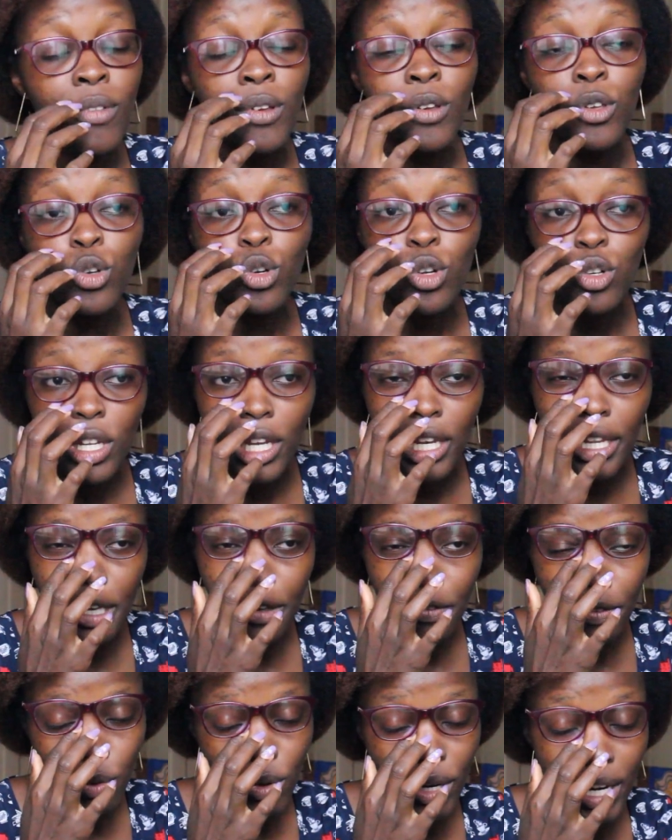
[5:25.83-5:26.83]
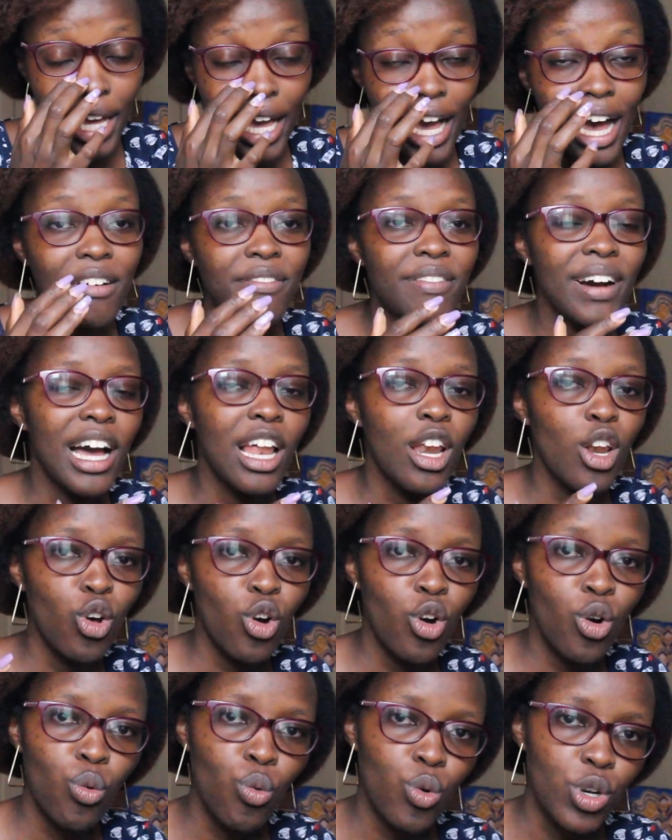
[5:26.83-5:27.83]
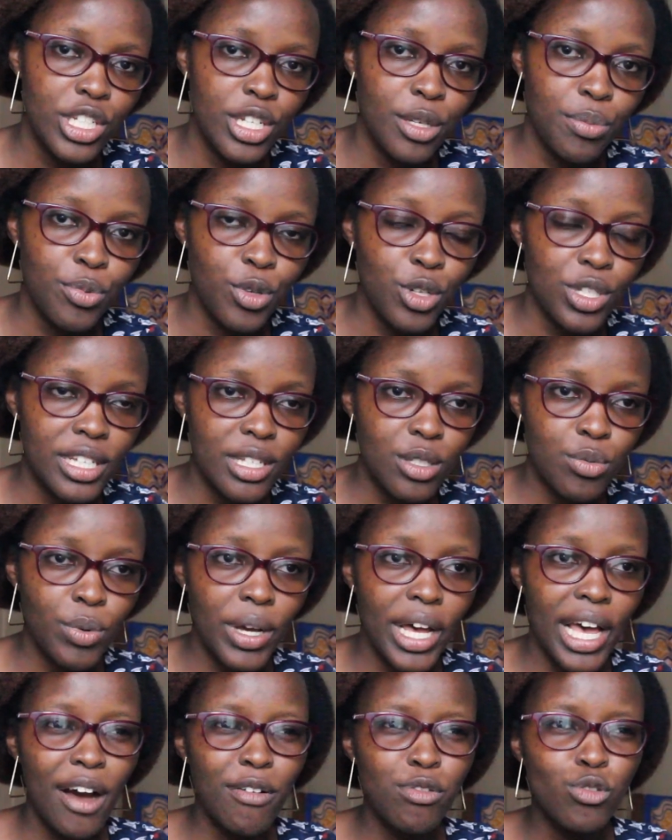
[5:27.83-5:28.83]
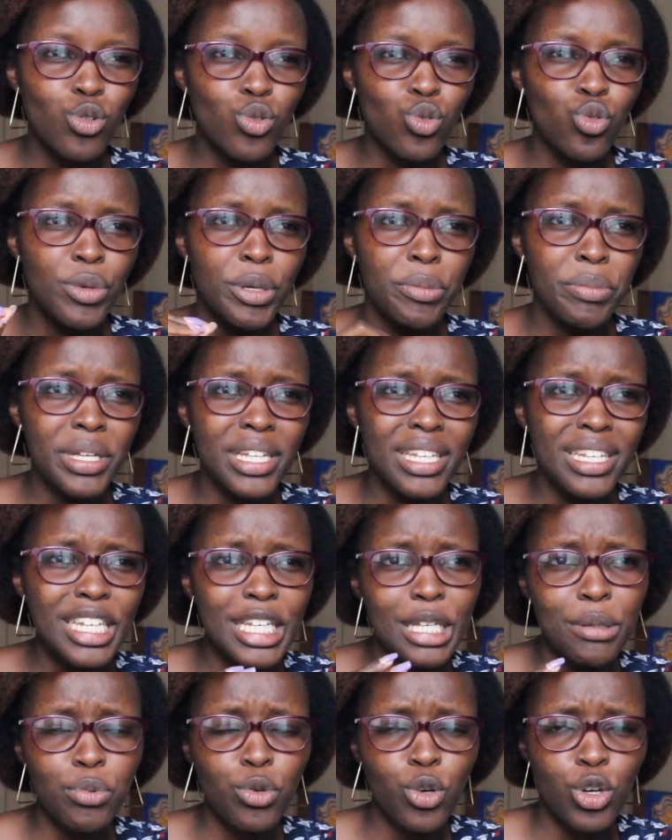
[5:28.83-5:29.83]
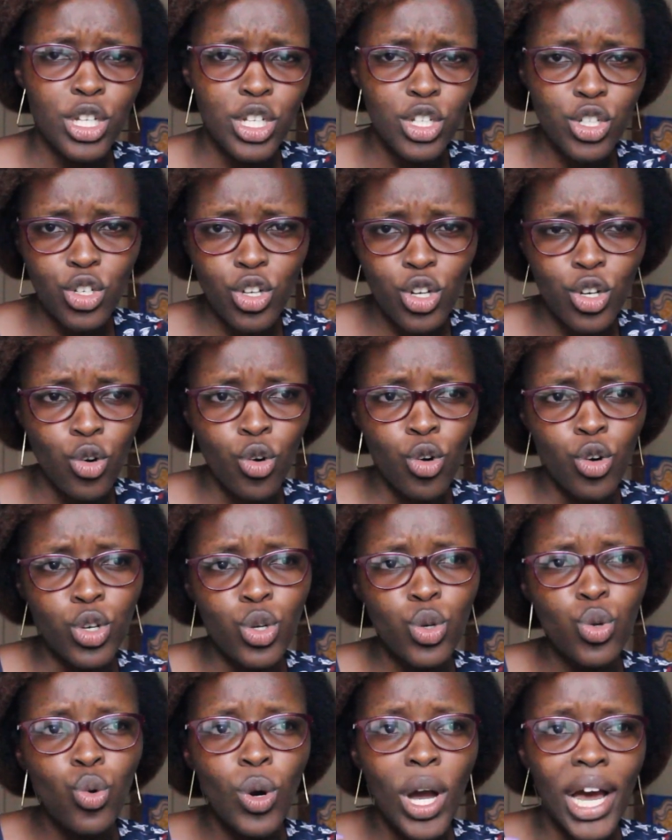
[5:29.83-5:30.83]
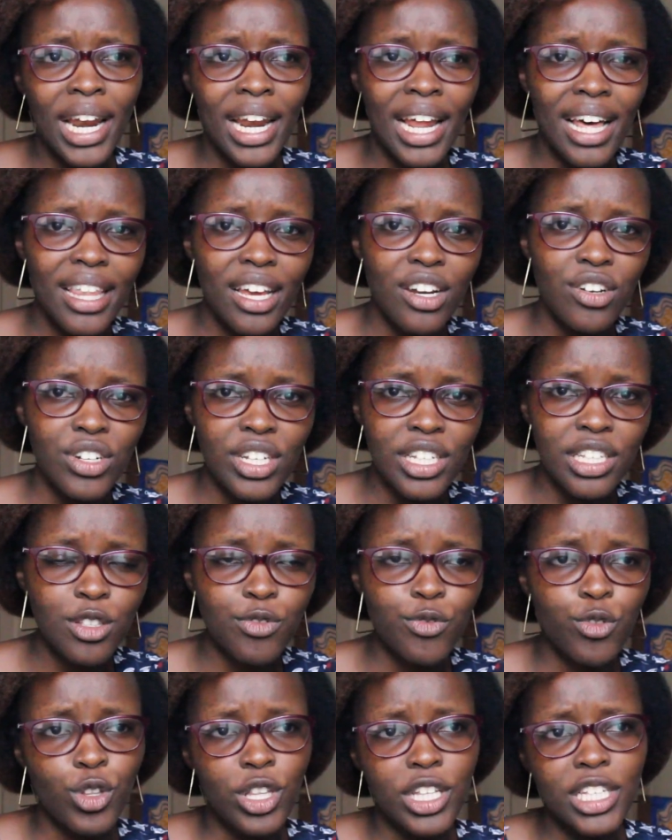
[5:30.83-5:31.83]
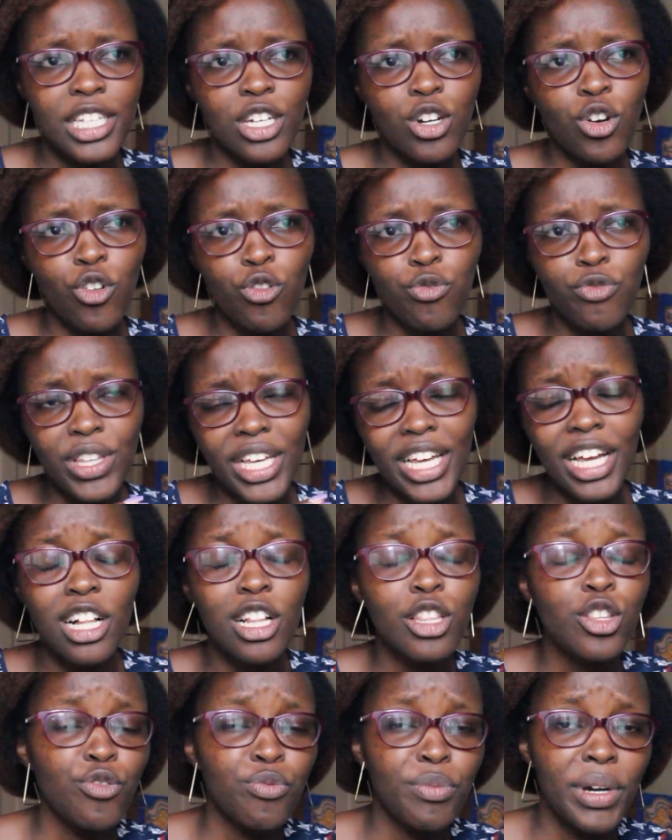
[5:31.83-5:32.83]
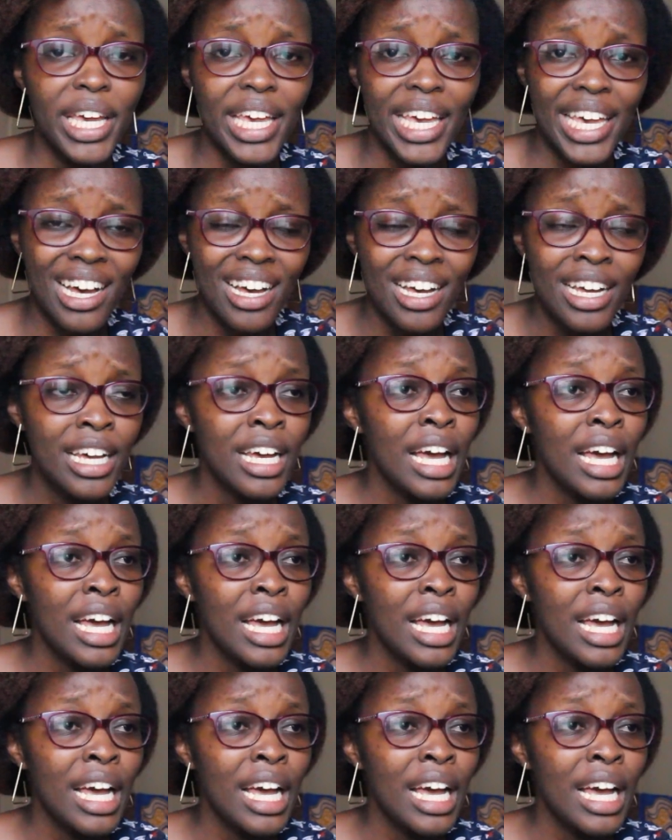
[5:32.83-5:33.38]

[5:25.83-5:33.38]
Usually, even when I have a long wash day process where I have to do maybe deep condition or do another rinse for the sake of the health of my hair,